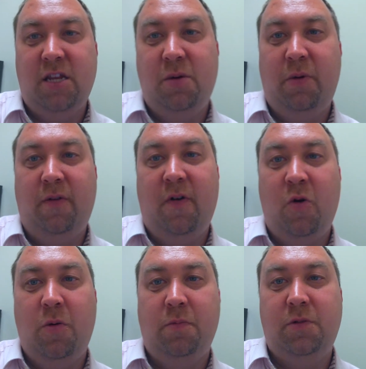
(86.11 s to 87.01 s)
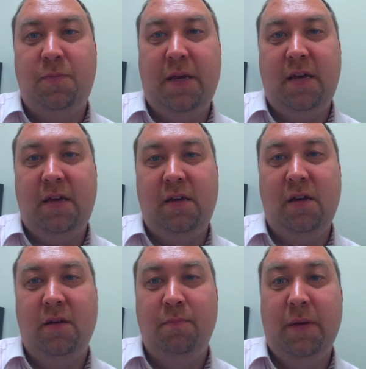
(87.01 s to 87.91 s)
number of homes
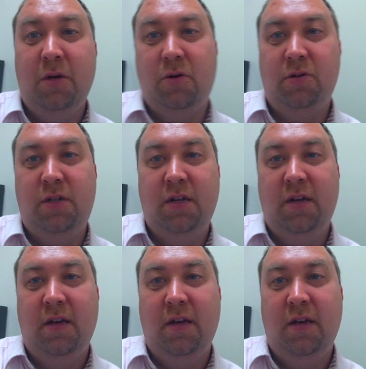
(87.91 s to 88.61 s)
being built